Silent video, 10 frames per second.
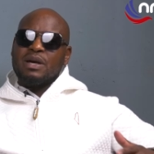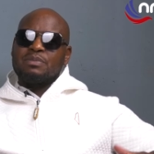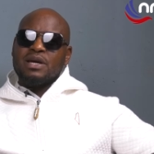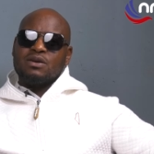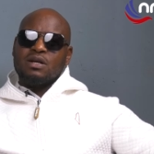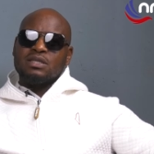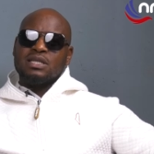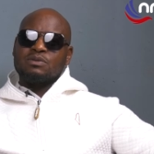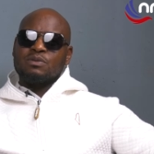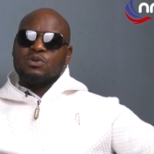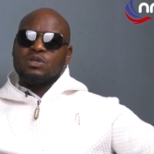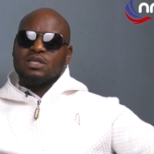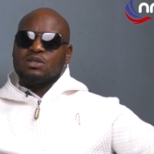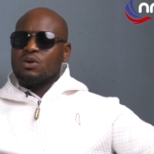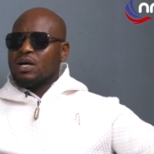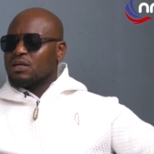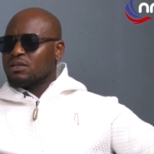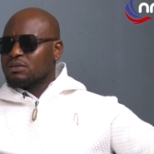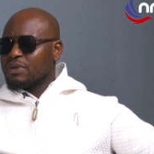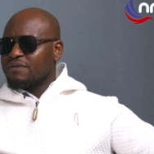my background in terms of music no one
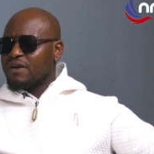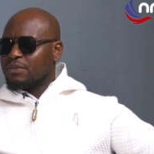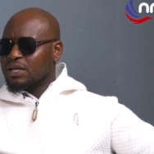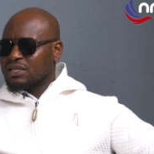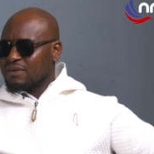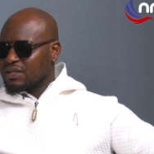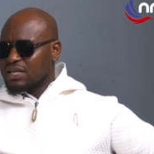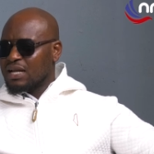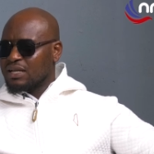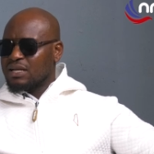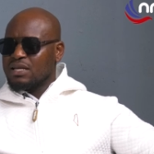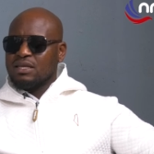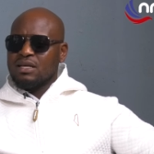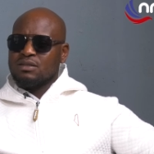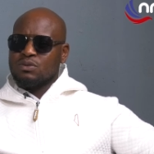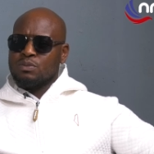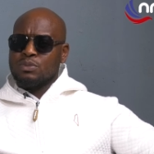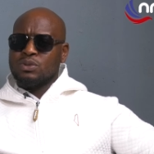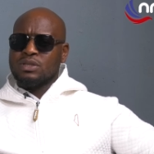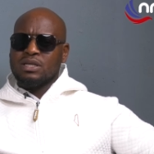else in my family has ever done anything to do with
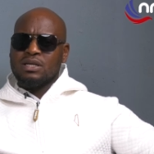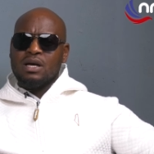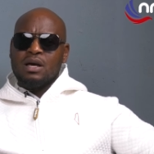music